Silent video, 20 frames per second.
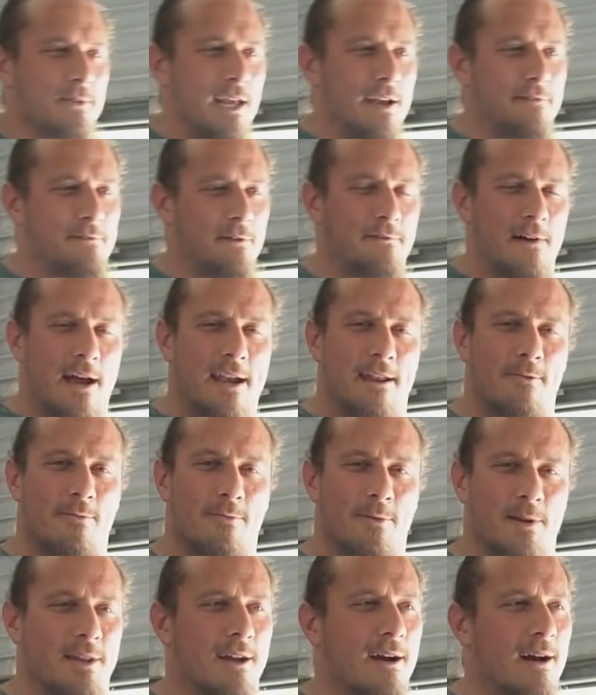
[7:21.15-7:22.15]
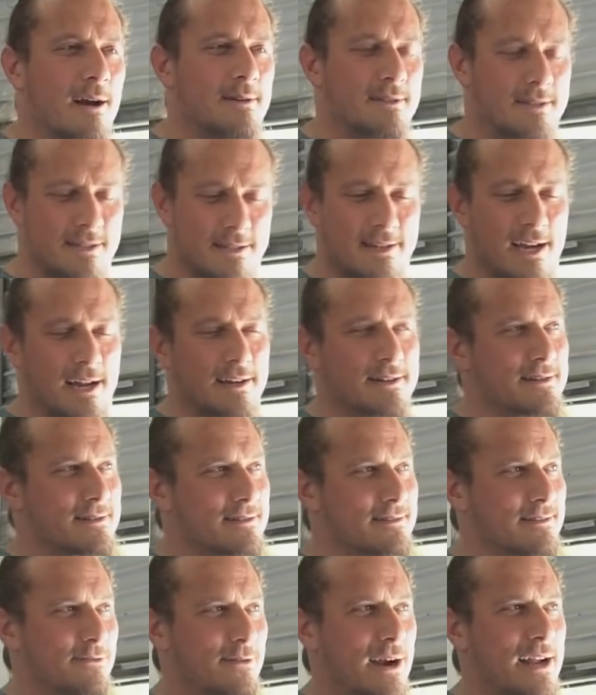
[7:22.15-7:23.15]
If you find it really hard to
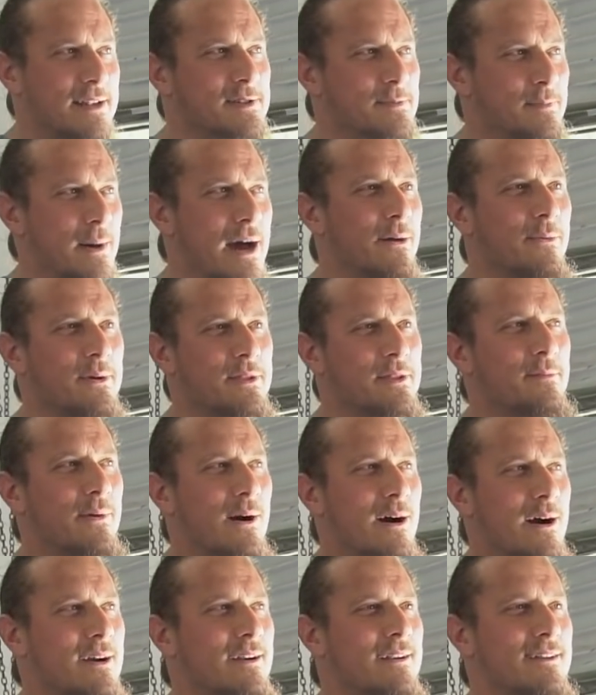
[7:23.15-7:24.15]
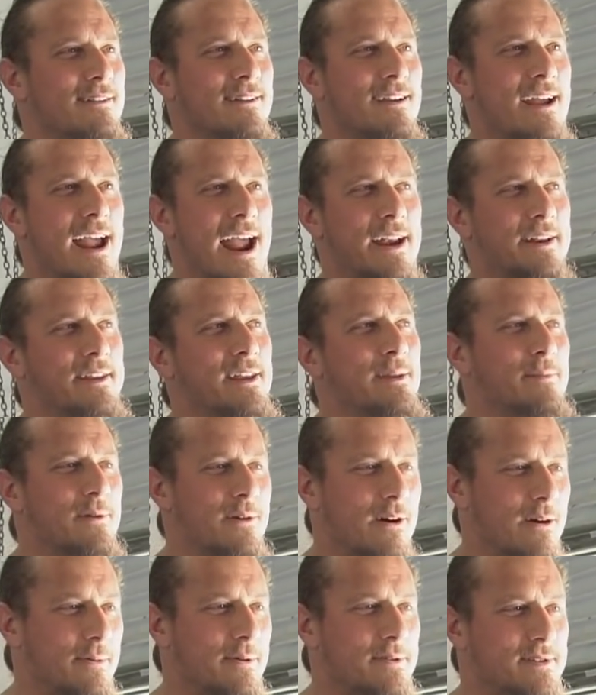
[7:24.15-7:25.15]
touch the right spot with the bar and keep
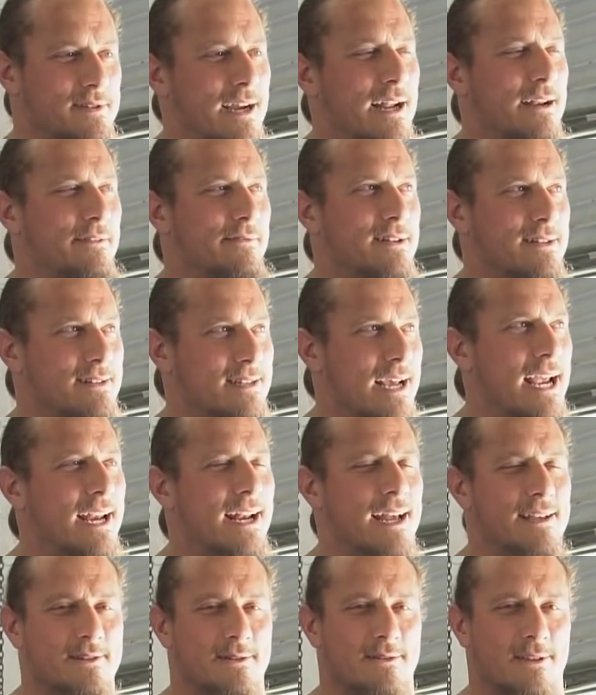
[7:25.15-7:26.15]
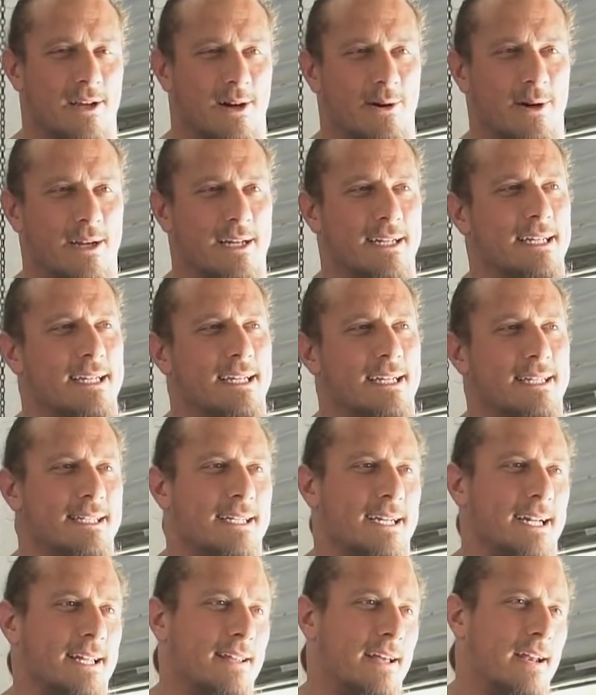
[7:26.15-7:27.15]
your elbows kind of in tight as you lower it,
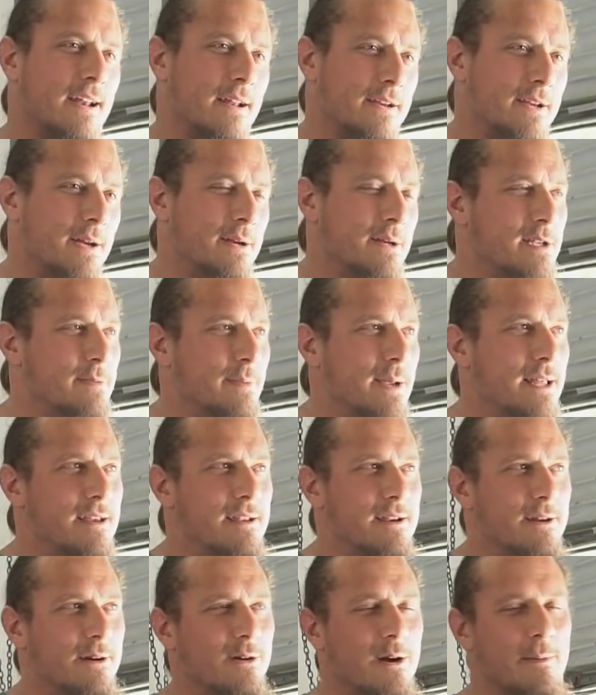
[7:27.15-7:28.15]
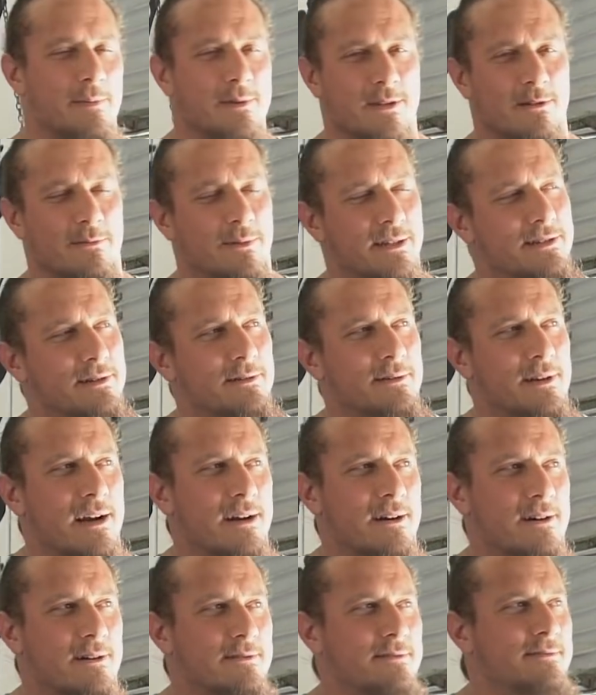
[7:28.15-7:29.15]
then it could just be that your grip's a little bit too
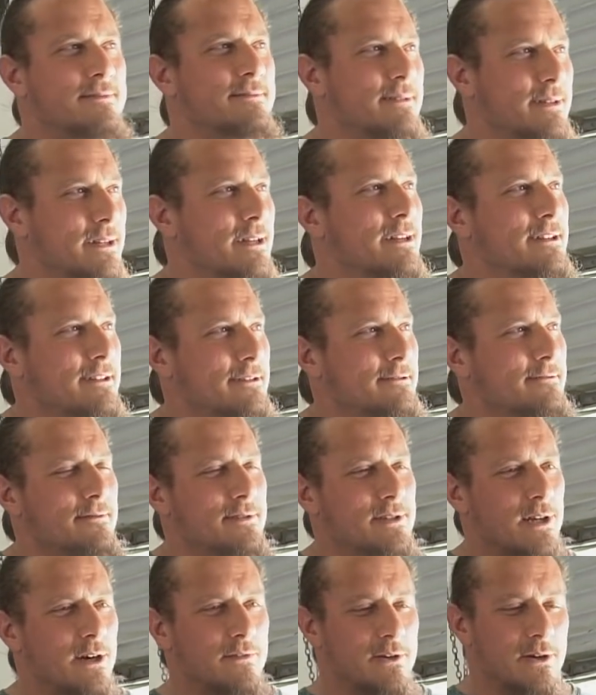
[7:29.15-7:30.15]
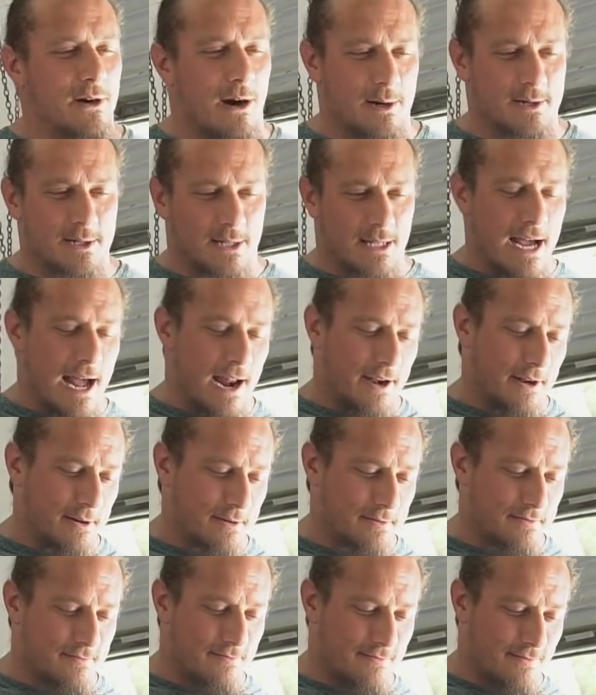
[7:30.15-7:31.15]
narrow. So if you arch a lot,
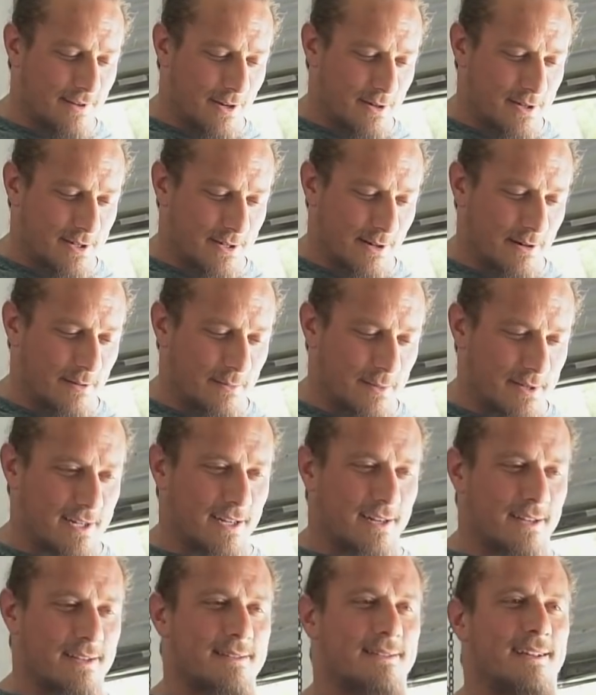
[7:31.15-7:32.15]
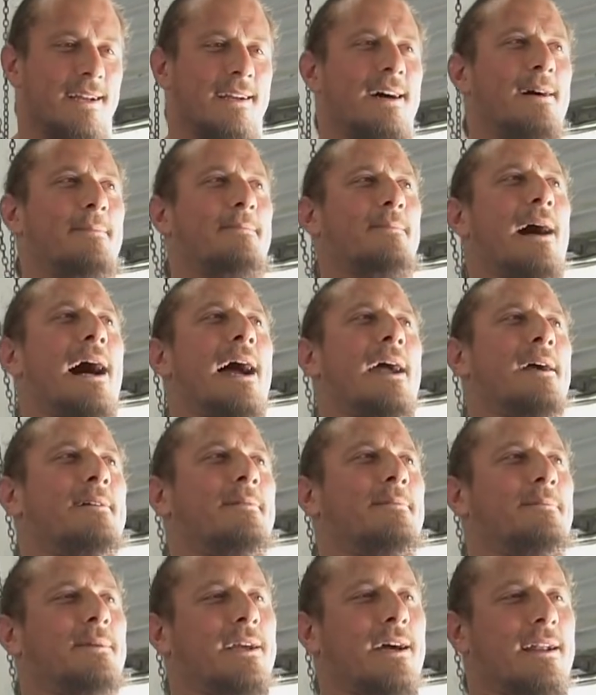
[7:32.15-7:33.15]
your sternum is going to stick up
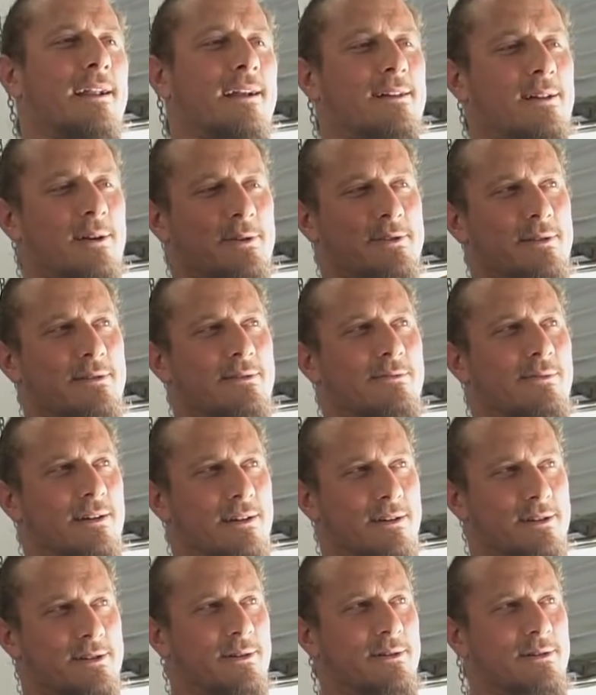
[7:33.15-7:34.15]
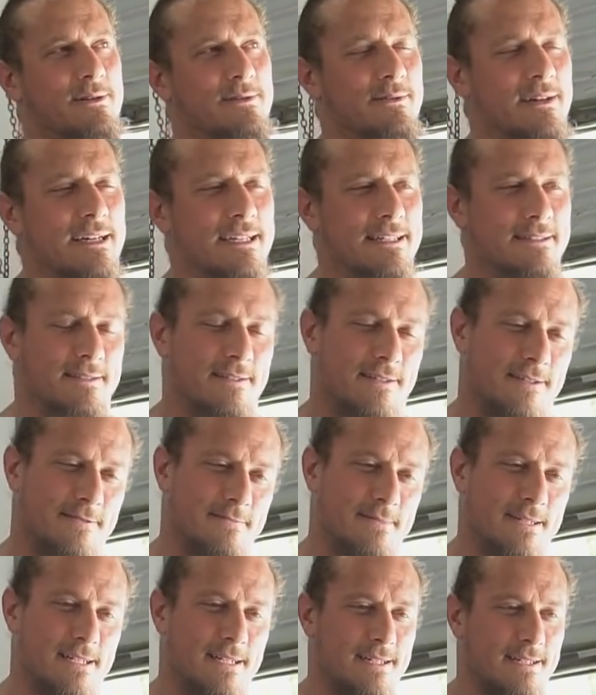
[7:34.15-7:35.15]
higher and be kind of closer to where your shoulders are at,
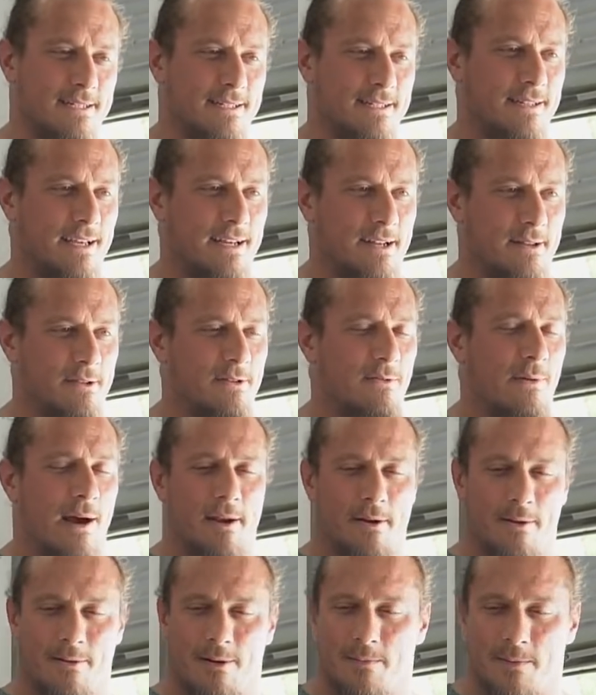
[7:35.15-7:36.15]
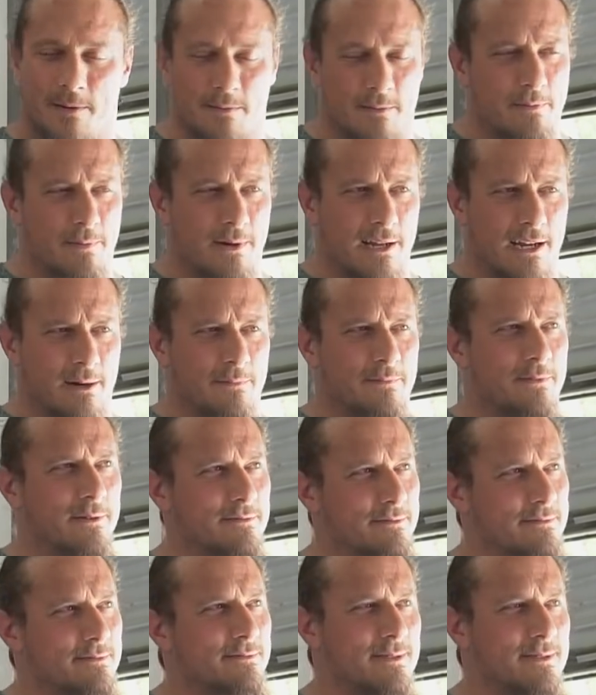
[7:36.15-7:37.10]
so then a little wider grip can be pretty helpful.